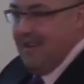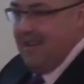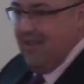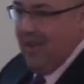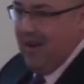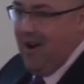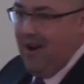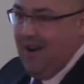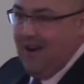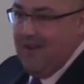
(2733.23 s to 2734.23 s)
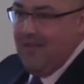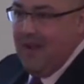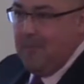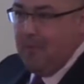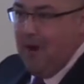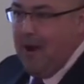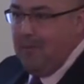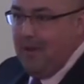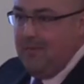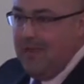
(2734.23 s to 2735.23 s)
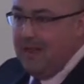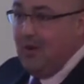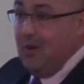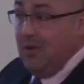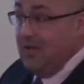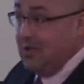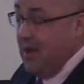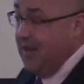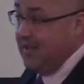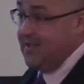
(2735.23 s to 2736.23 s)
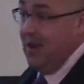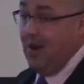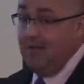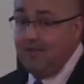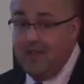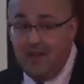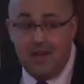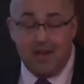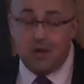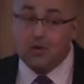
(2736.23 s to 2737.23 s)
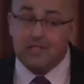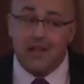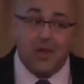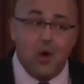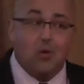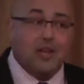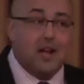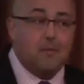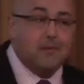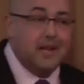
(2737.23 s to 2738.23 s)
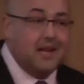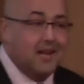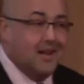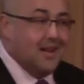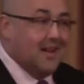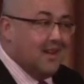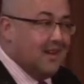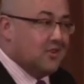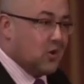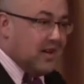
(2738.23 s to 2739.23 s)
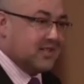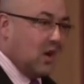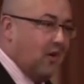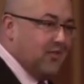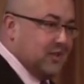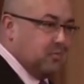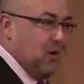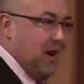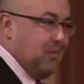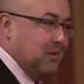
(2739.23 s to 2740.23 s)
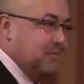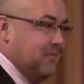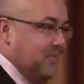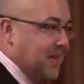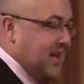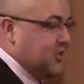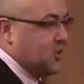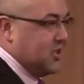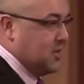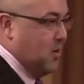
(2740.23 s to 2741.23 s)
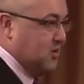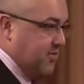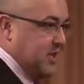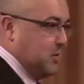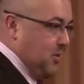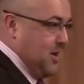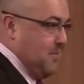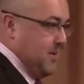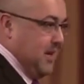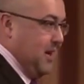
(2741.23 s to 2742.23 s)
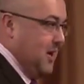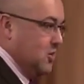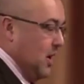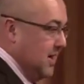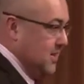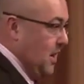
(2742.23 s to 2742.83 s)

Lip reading: in the car, a problem that Google is trying to solve. Google's not the only company trying to solve this problem. It's just the most visible company trying to